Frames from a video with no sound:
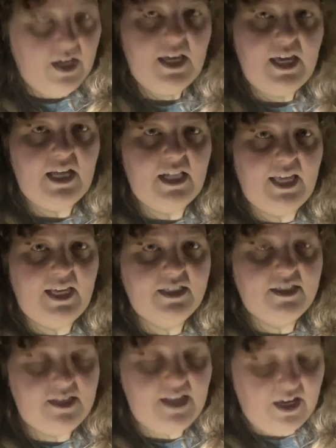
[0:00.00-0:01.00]
He
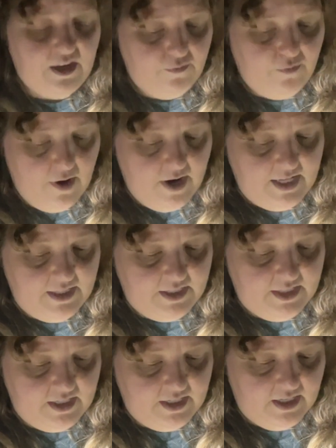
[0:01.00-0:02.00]
glances at you for an
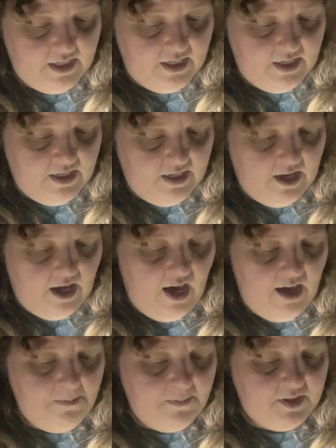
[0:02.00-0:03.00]
instant.
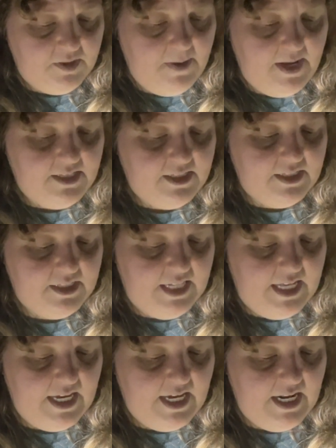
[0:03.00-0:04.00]
Hyperspace is
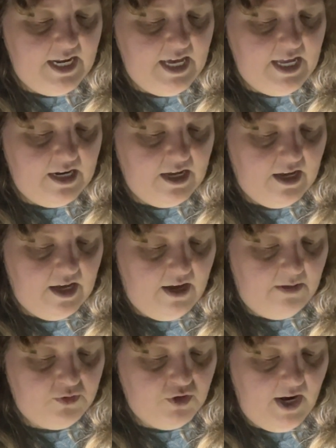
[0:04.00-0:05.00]
leaking in.
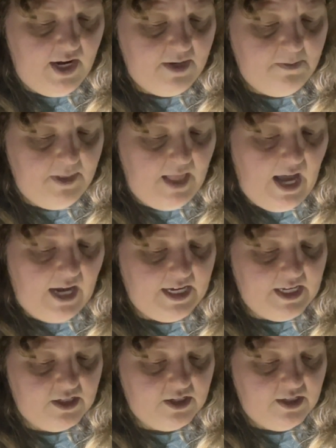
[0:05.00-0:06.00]
I'm trying to block
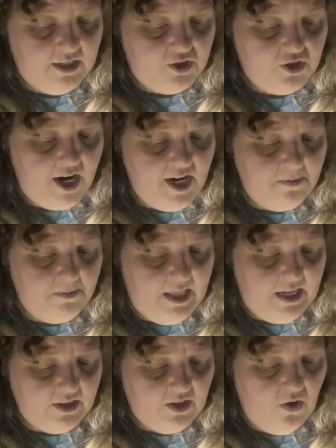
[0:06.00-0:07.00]
it, trying to
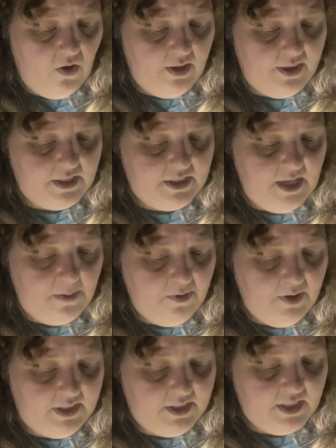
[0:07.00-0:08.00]
plug the hole that
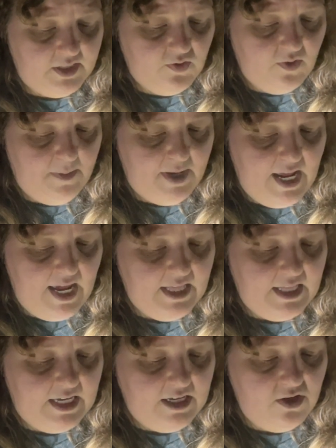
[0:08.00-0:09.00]
separates us from an
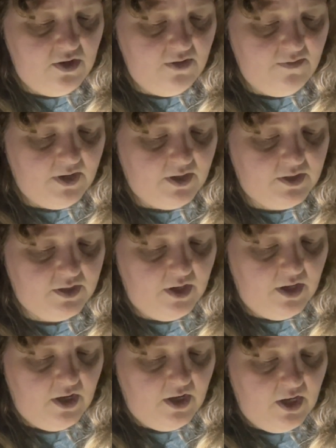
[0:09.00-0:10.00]
alien universe.
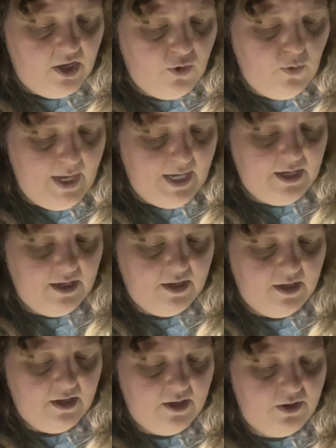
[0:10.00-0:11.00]
Quick!
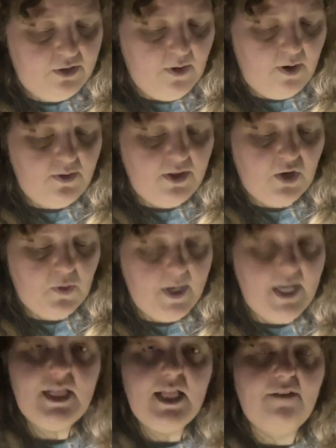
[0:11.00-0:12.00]
Throw the
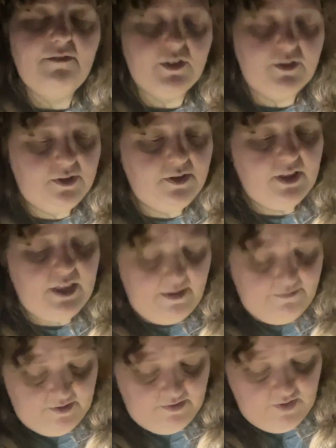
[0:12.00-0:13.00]
green lever to the
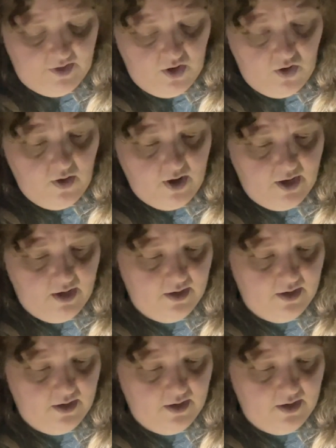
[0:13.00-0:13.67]
left of the door.